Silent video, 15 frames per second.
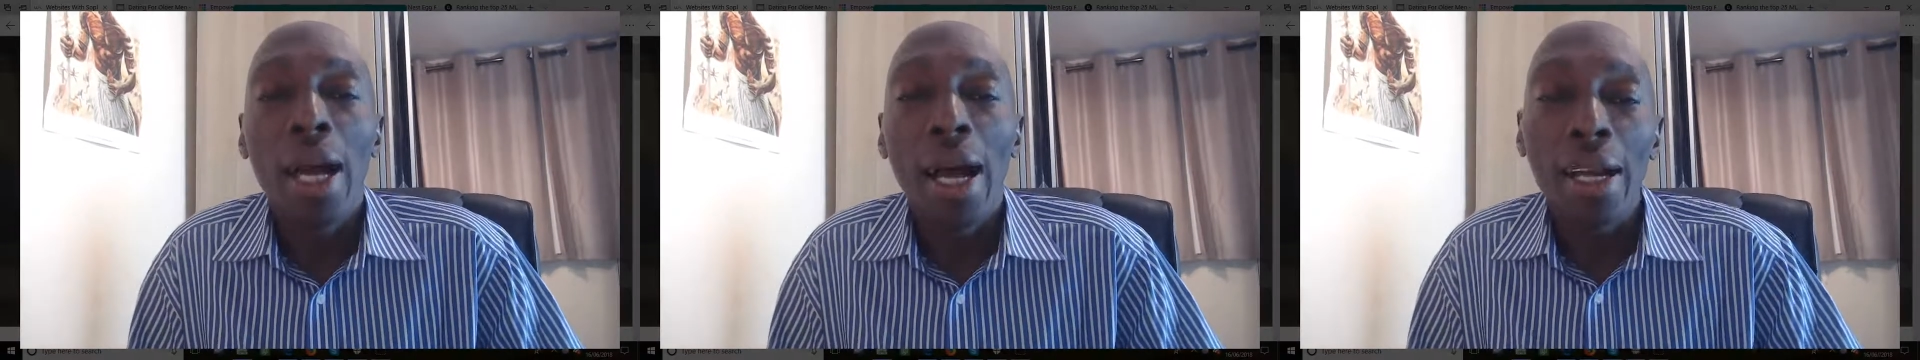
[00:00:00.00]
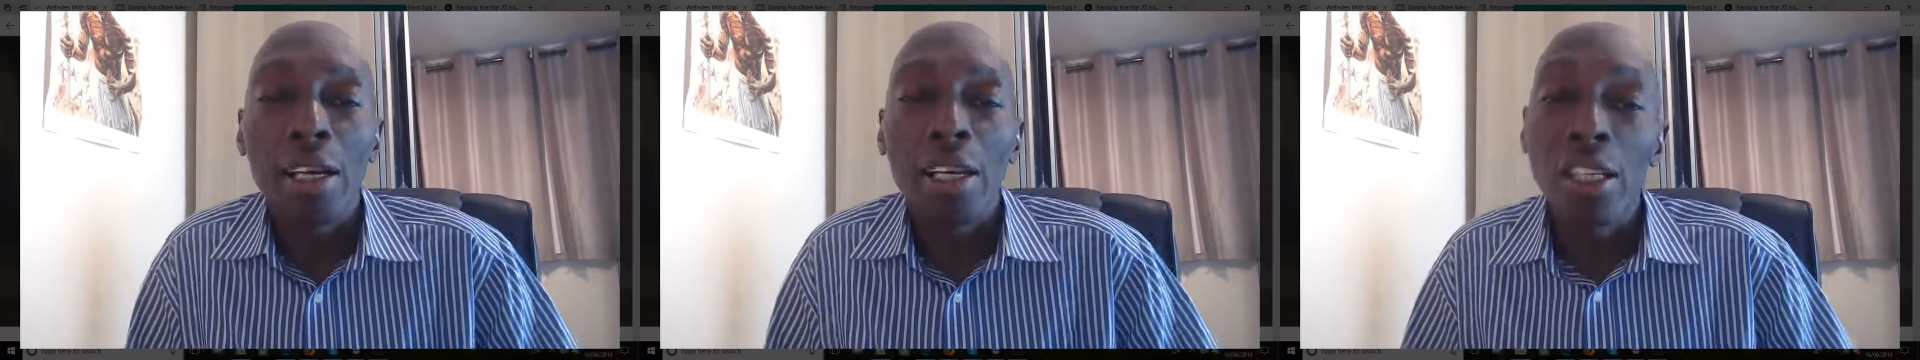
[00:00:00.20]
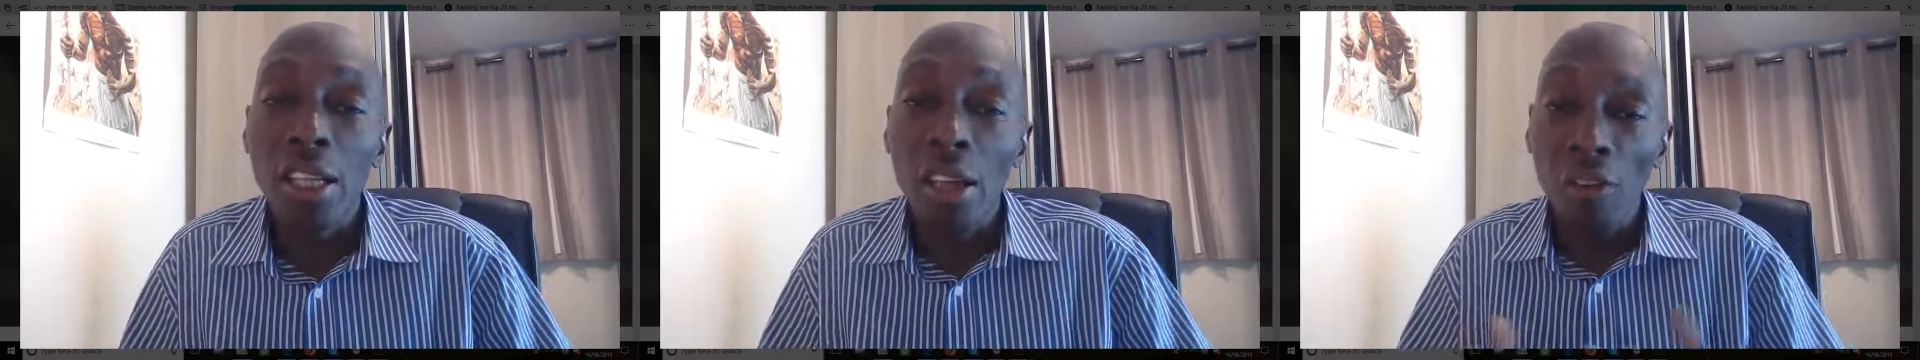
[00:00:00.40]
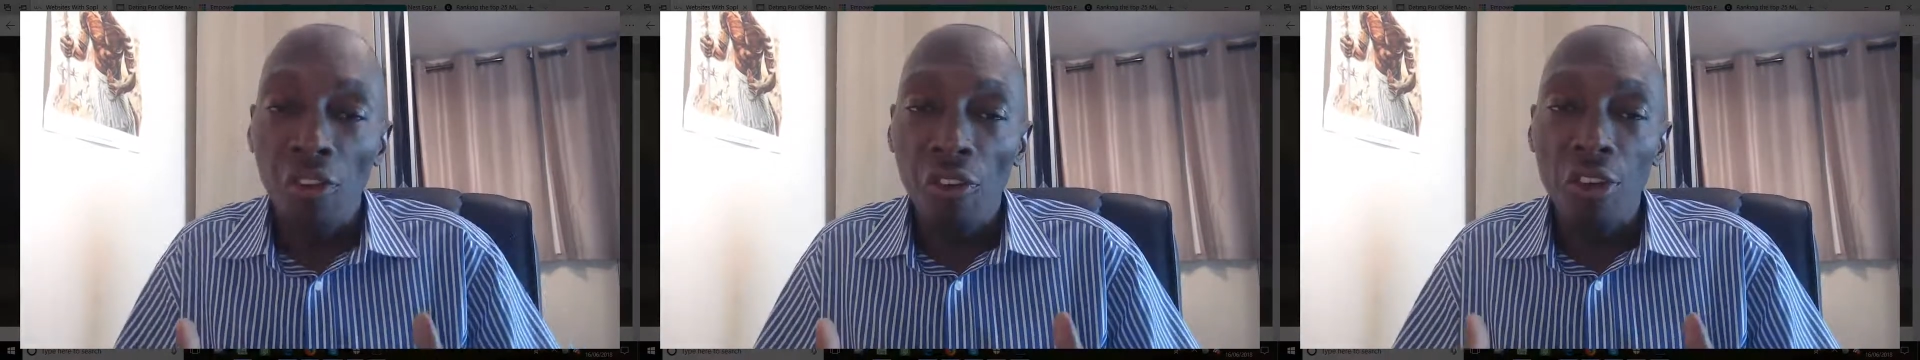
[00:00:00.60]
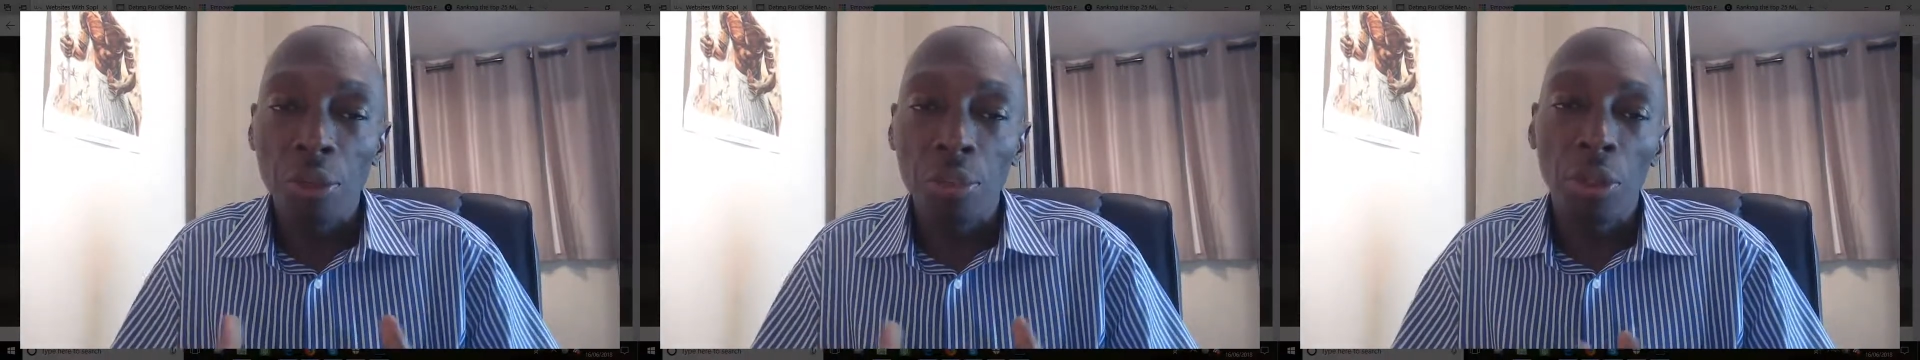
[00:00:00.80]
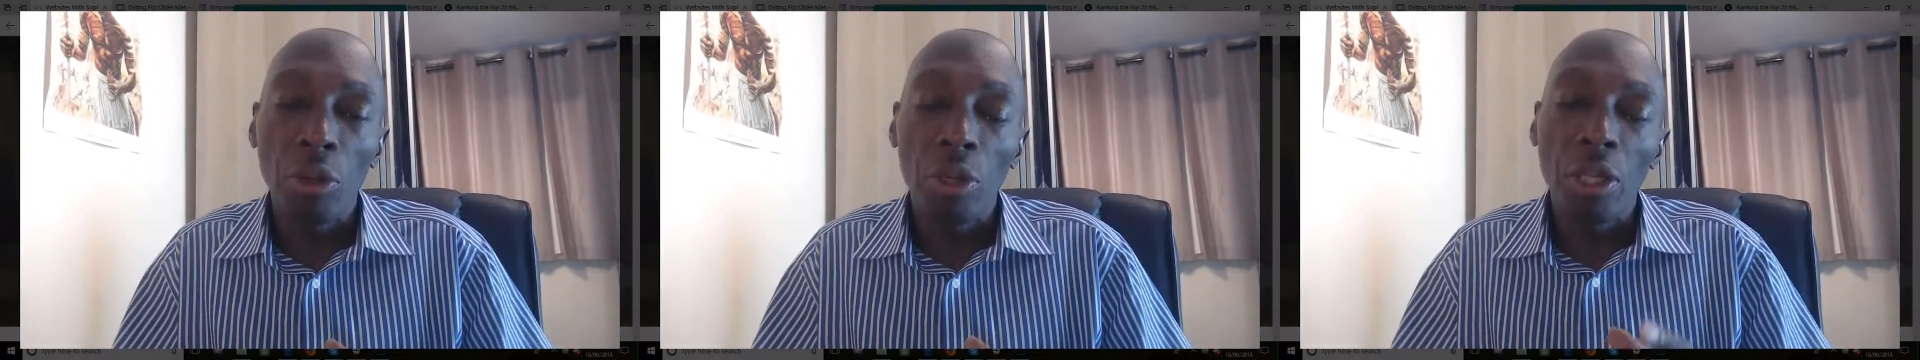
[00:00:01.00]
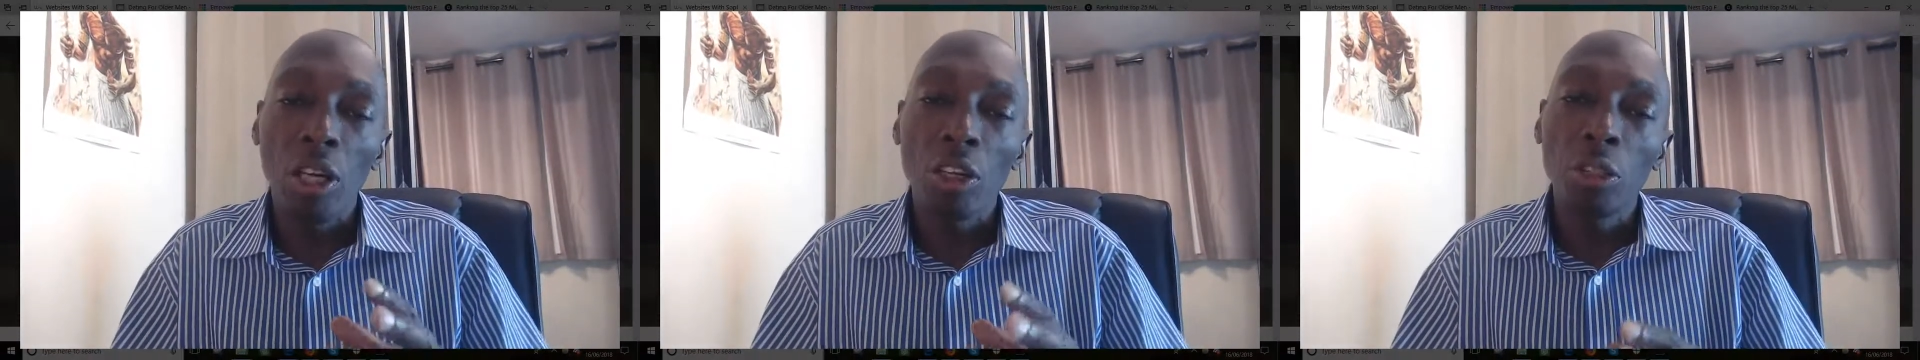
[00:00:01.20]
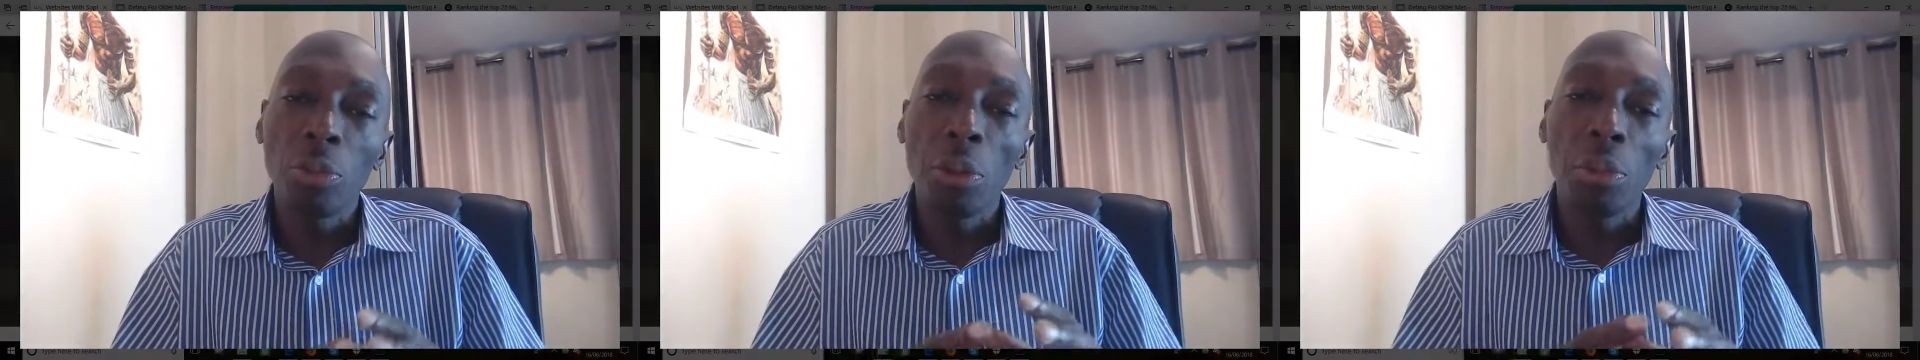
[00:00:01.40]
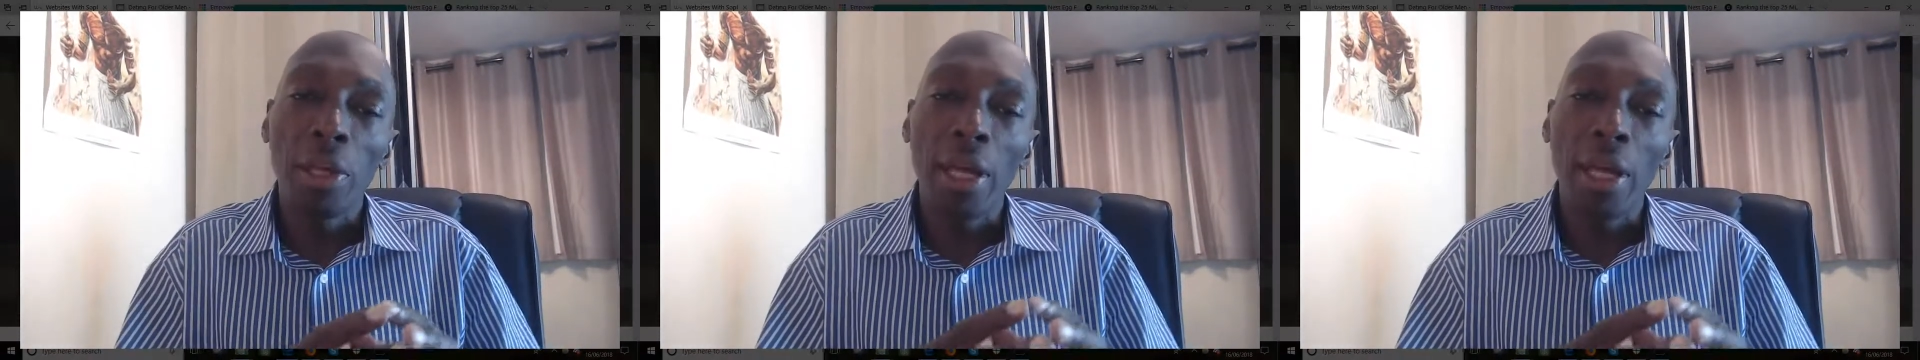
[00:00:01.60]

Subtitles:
and the difference between those people